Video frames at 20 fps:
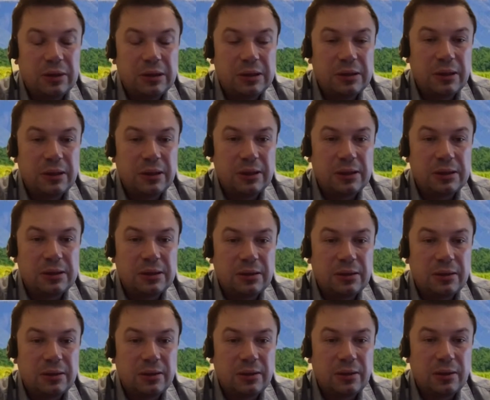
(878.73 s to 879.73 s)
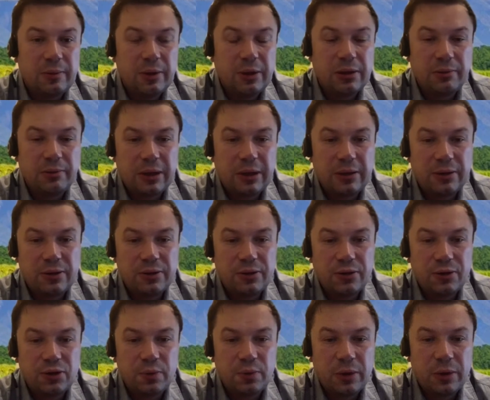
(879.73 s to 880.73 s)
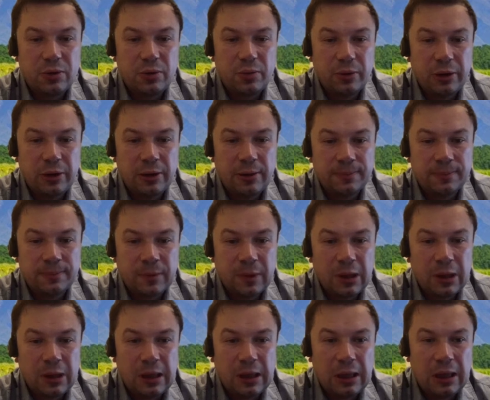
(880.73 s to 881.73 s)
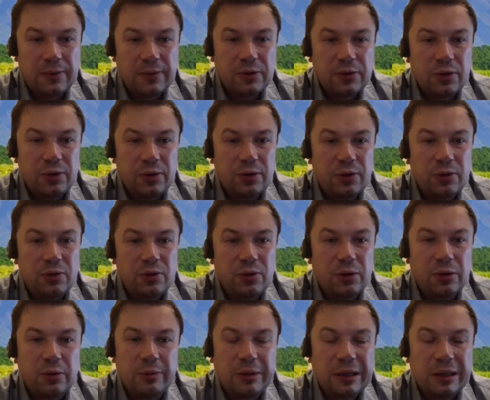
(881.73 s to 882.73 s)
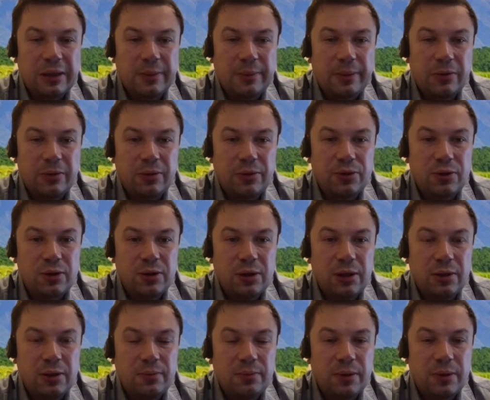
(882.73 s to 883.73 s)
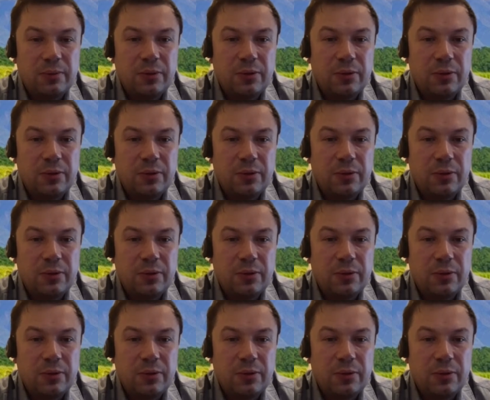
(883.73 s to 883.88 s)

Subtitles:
So we have multiple flows. So we cannot do it like this.